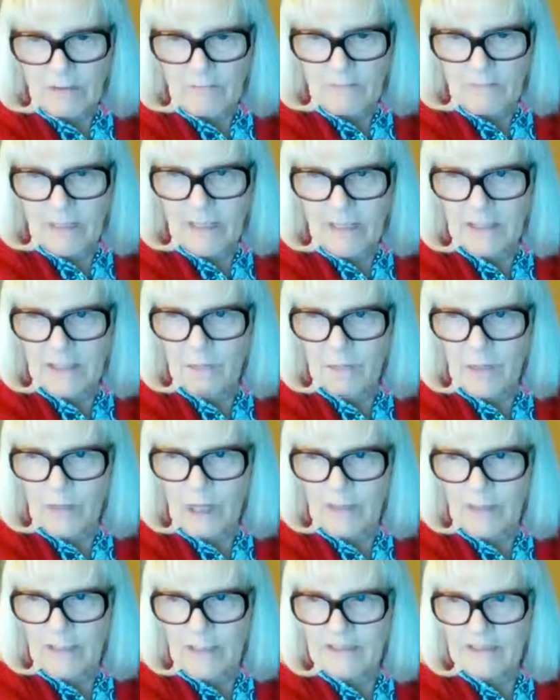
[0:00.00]
because we
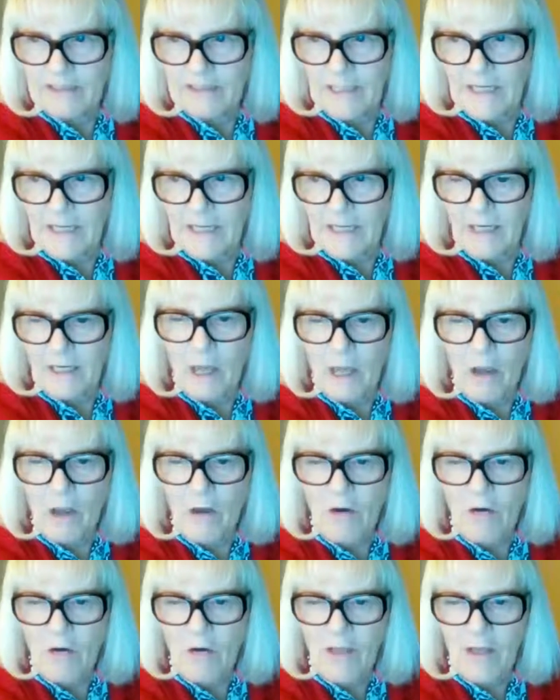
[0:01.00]
all get to say
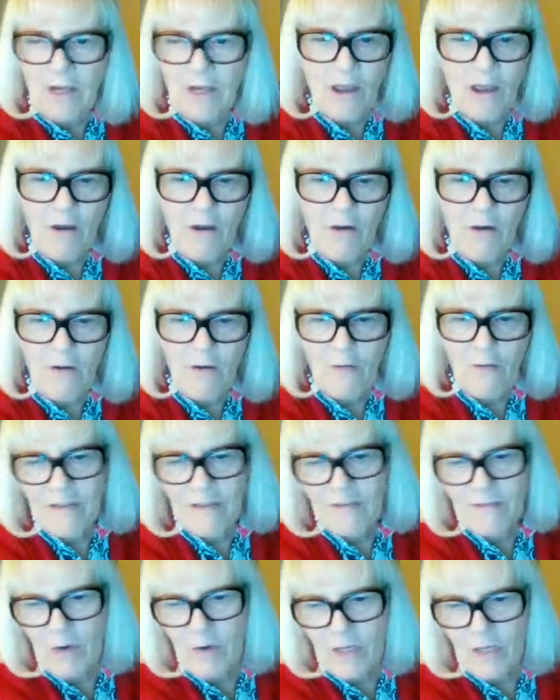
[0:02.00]
hello, hello in
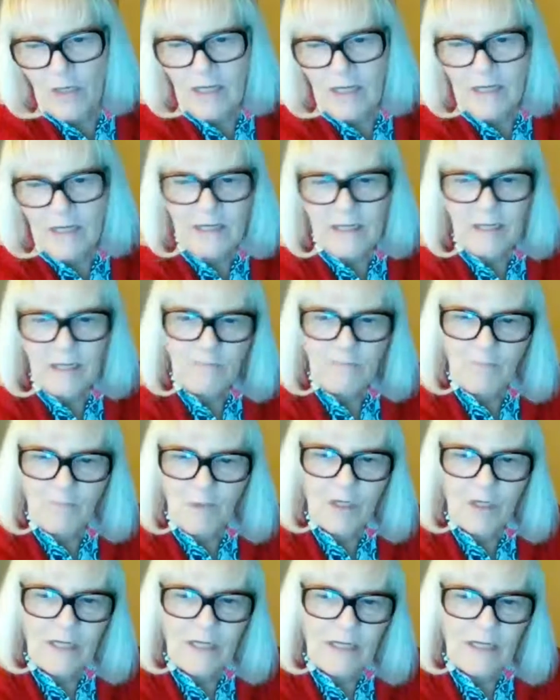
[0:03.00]
the morning, good
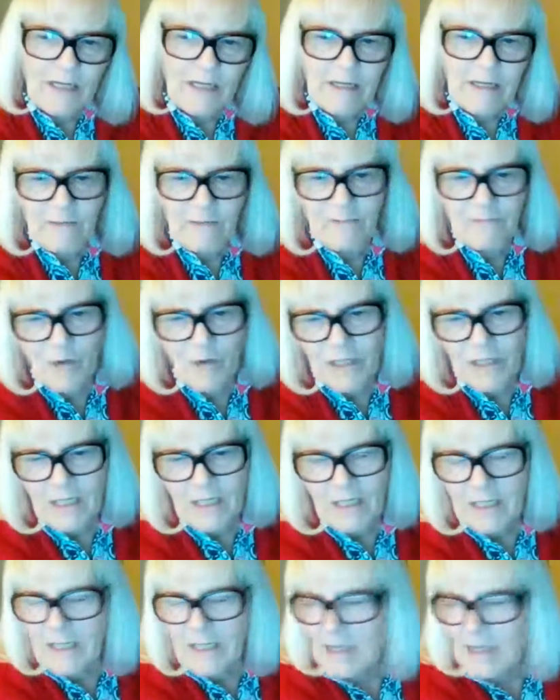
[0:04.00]
morning, good
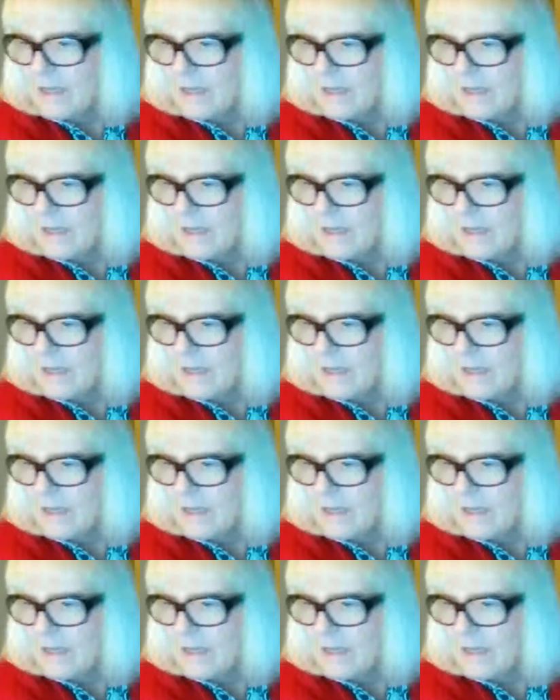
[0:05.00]
morning.